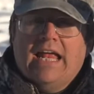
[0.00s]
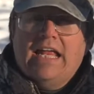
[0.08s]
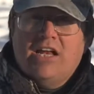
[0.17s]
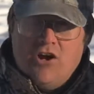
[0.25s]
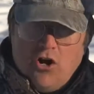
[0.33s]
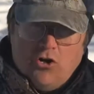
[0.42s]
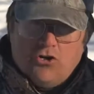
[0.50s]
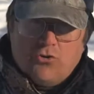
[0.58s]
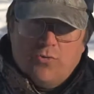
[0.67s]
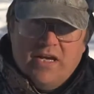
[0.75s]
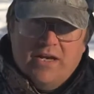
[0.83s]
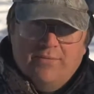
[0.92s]
in
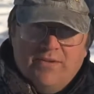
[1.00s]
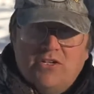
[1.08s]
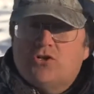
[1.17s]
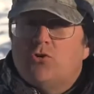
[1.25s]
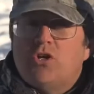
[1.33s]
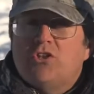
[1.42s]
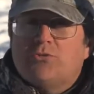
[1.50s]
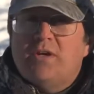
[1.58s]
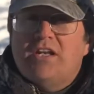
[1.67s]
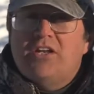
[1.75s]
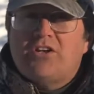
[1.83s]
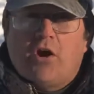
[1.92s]
archery and shooting
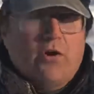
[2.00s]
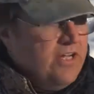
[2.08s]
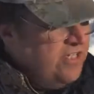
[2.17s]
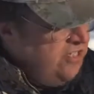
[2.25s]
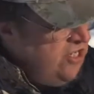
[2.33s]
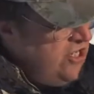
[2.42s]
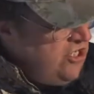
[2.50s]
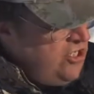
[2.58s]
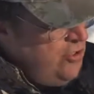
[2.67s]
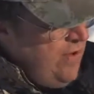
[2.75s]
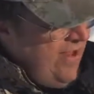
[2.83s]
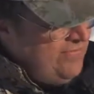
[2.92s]
3D targets,
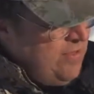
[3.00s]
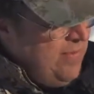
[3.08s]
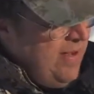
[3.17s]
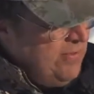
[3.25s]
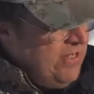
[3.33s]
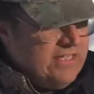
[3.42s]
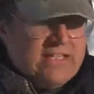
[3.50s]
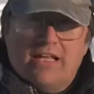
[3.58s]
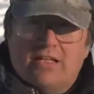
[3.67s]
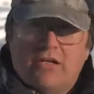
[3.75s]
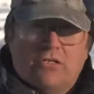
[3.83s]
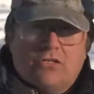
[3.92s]
you have to be able to hit
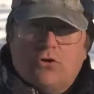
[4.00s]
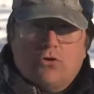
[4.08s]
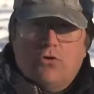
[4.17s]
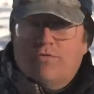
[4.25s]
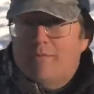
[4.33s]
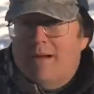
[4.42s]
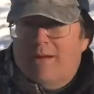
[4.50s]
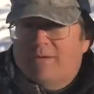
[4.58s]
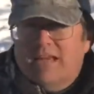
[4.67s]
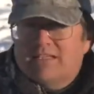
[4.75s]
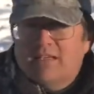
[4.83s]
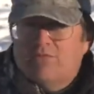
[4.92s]
that little circle from, I'm
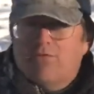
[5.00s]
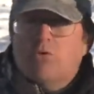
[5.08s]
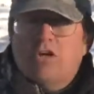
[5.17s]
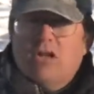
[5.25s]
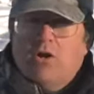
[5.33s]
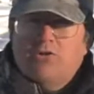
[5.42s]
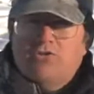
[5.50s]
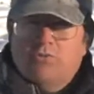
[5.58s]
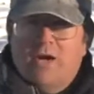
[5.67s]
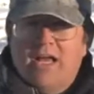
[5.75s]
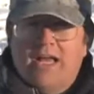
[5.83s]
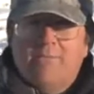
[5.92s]
guessing, 40 yards
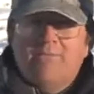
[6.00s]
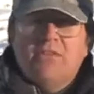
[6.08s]
away.